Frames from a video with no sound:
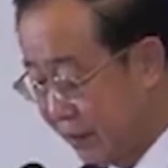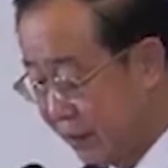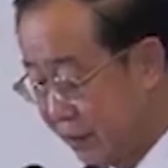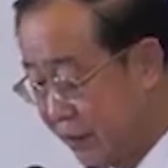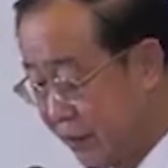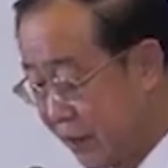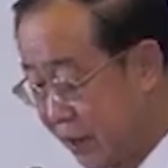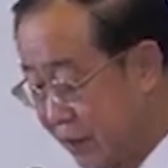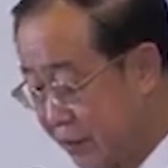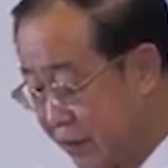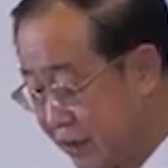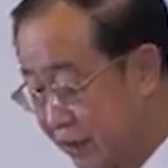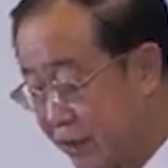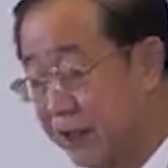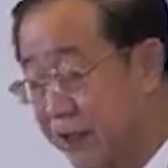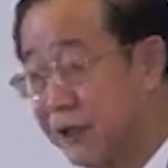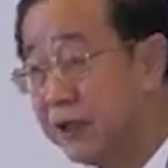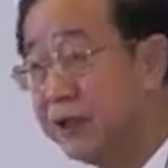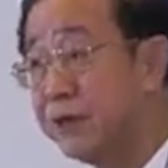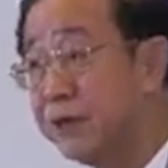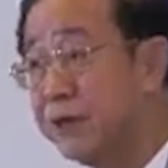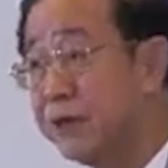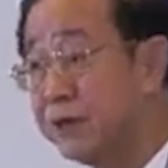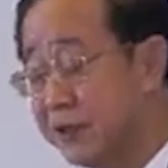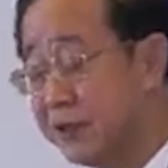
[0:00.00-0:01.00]
Such
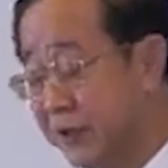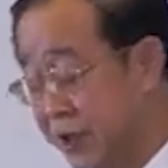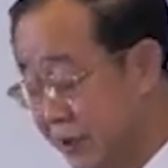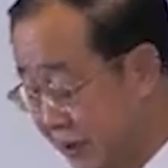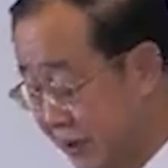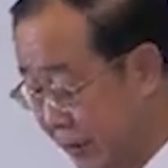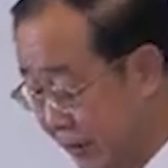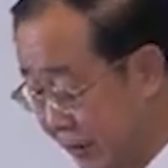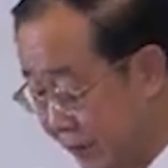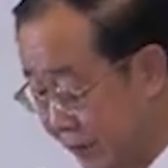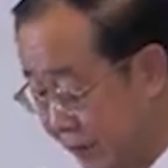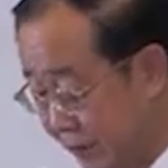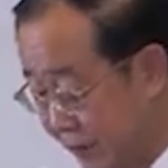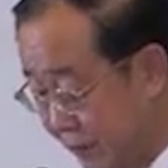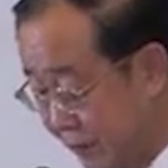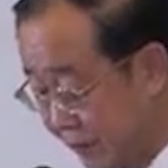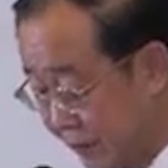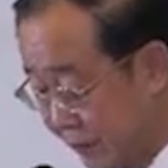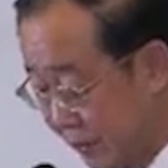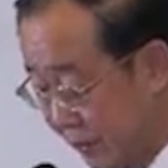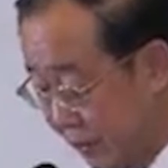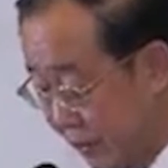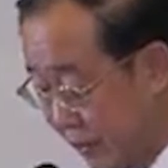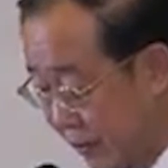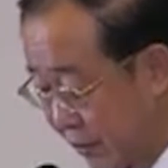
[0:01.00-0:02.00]
ecosystem
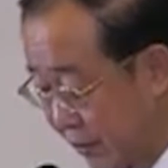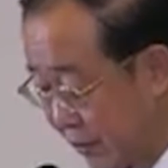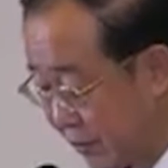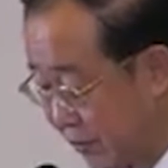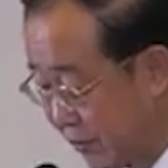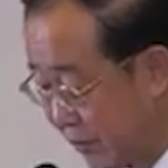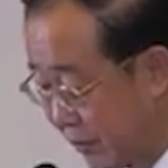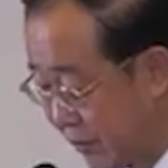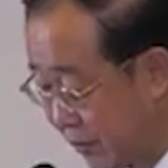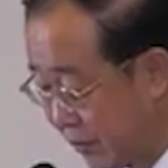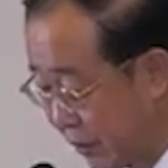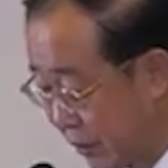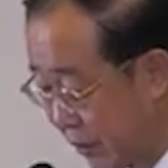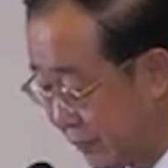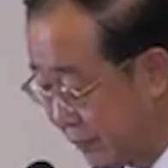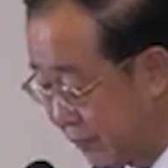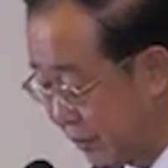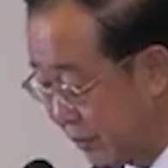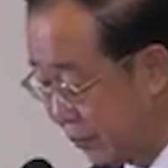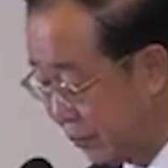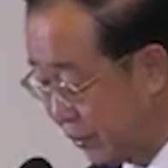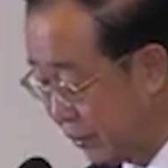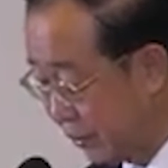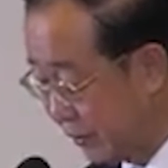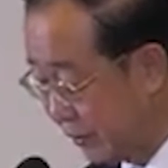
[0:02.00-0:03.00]
consists of
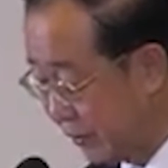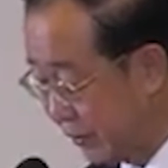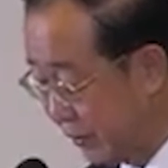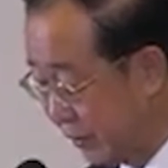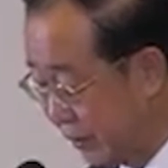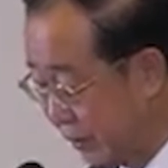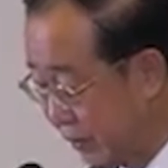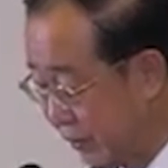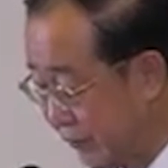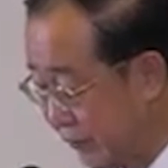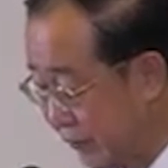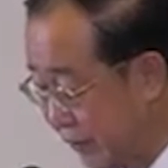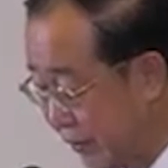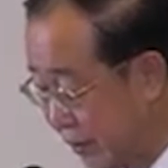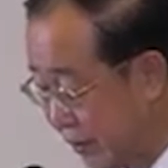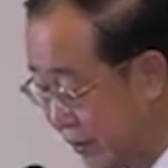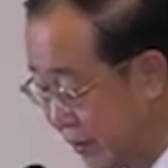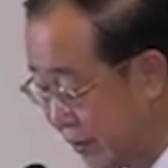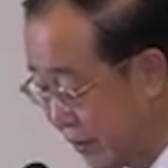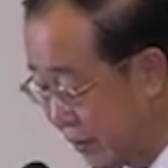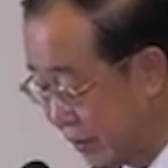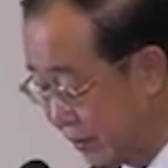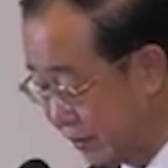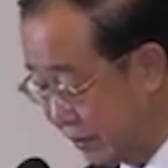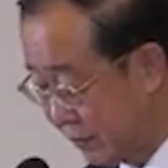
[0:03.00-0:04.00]
supporting
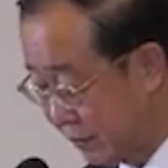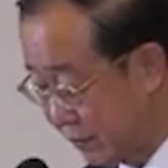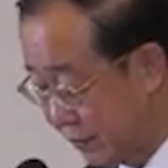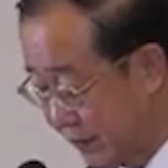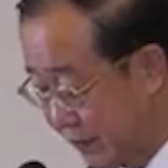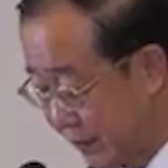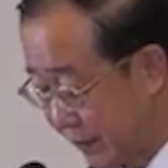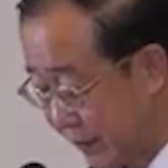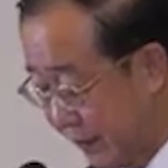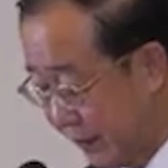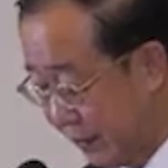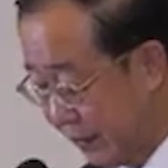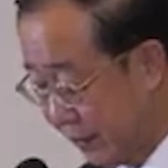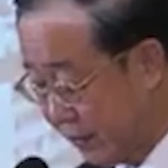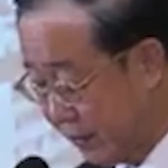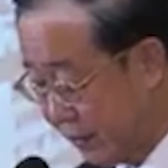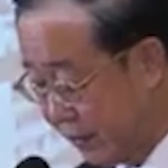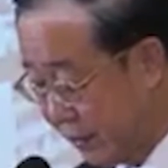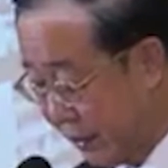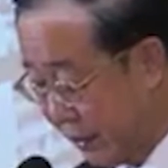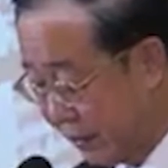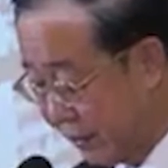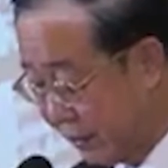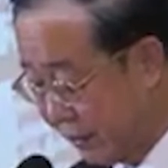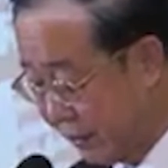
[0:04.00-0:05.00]
infrastructure
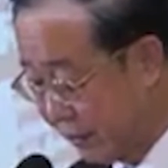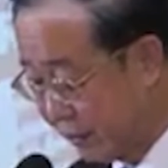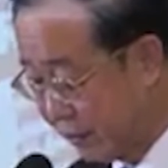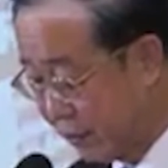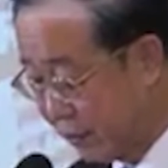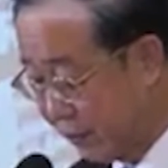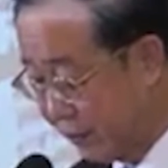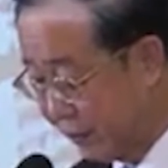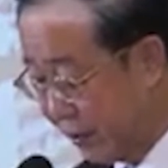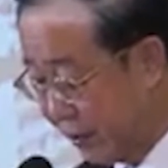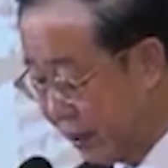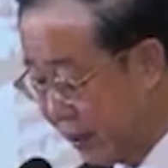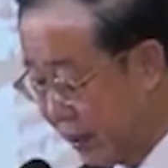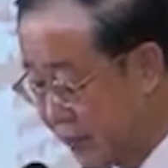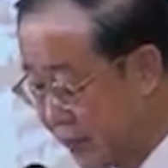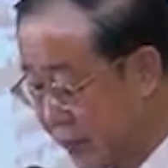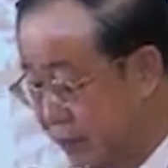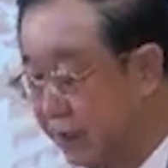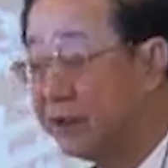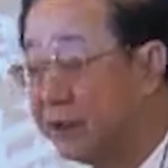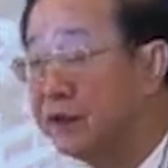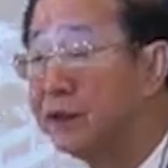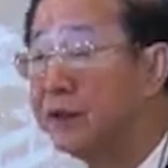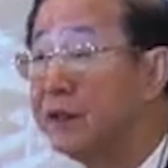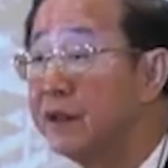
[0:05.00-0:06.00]
that
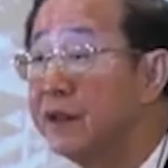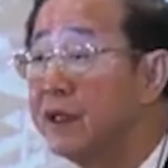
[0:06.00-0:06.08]
encompass